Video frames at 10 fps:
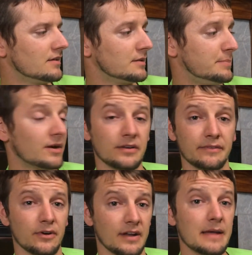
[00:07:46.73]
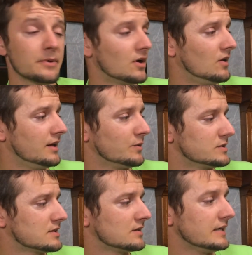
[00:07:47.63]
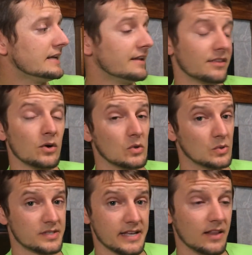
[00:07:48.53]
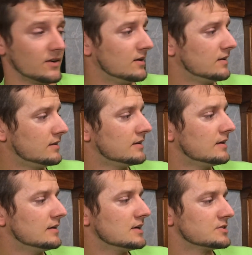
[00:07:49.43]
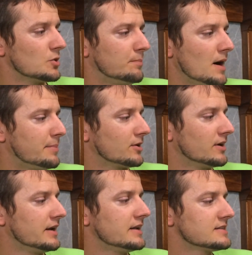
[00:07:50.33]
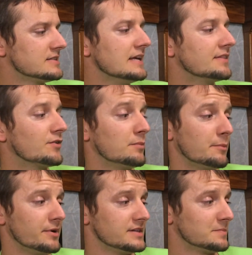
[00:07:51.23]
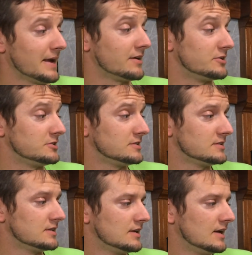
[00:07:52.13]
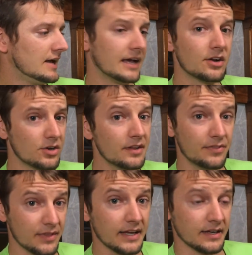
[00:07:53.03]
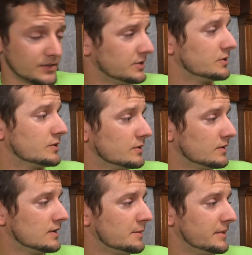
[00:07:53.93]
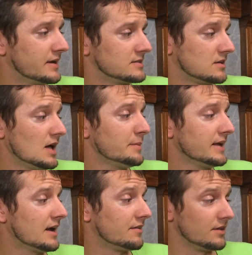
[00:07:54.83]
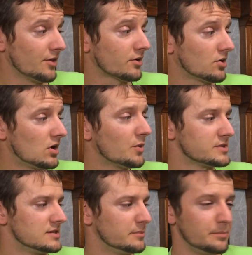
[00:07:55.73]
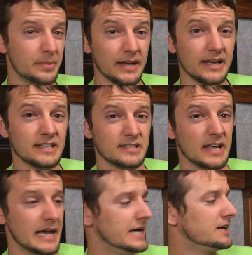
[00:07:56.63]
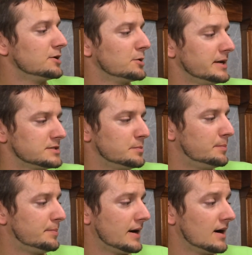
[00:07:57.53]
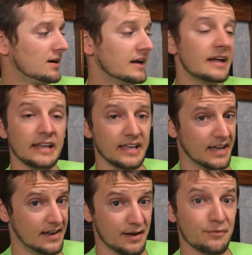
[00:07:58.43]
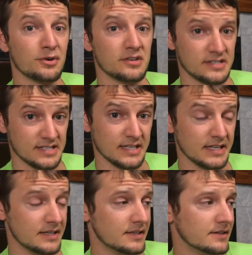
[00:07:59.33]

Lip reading: The penalty for name-calling was cleaning the whole cellar. So Papa gritted his teeth and remembered his manners. And a good thing, too, because climbing out of the other car was the biggest, angriest bear he had ever seen.